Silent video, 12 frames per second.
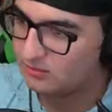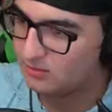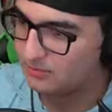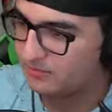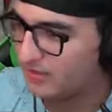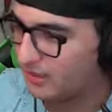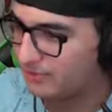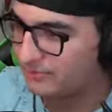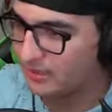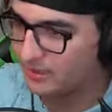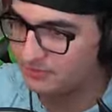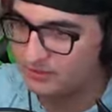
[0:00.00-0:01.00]
I'm, I'm,
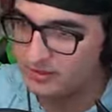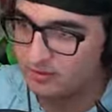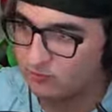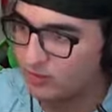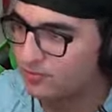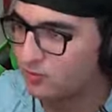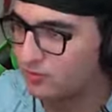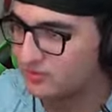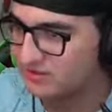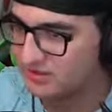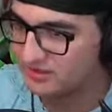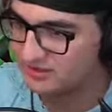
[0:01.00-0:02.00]
I'm leading way more
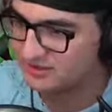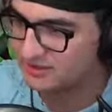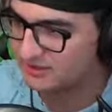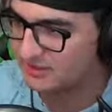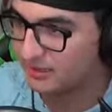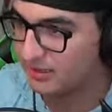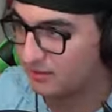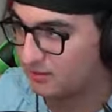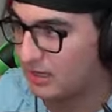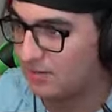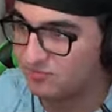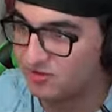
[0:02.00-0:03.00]
into the assist than I than
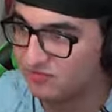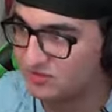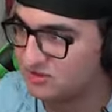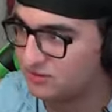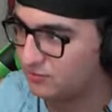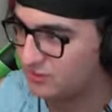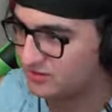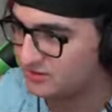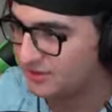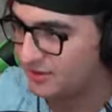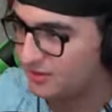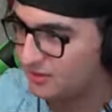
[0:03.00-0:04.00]
I previously was,
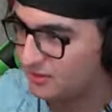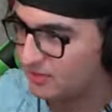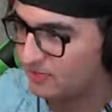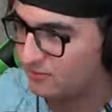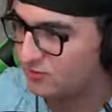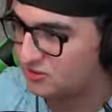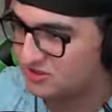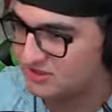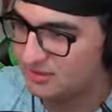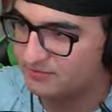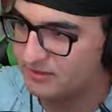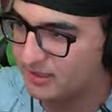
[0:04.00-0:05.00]
which is
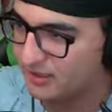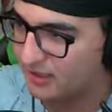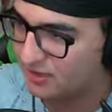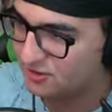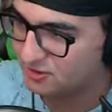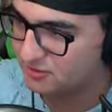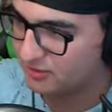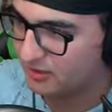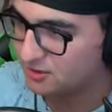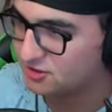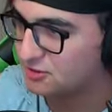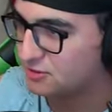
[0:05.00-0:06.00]
something I, I should I
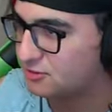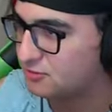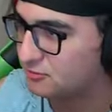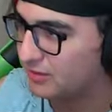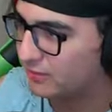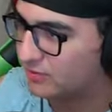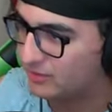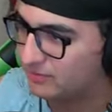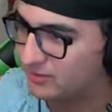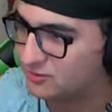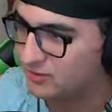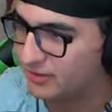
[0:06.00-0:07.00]
should do like when I
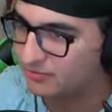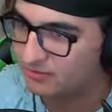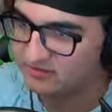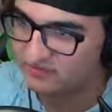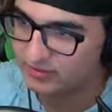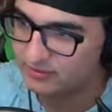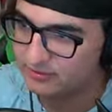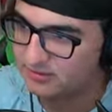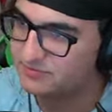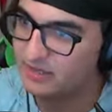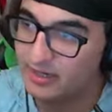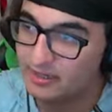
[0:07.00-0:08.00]
play Dragon Ball FighterZ,
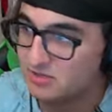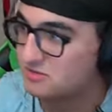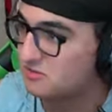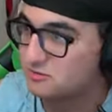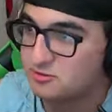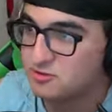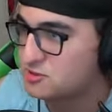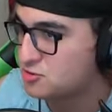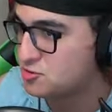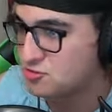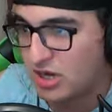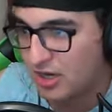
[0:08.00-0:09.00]
but I
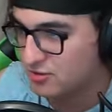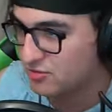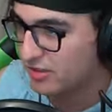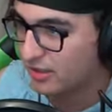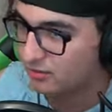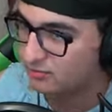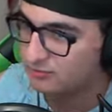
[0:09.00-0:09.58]
do not do that.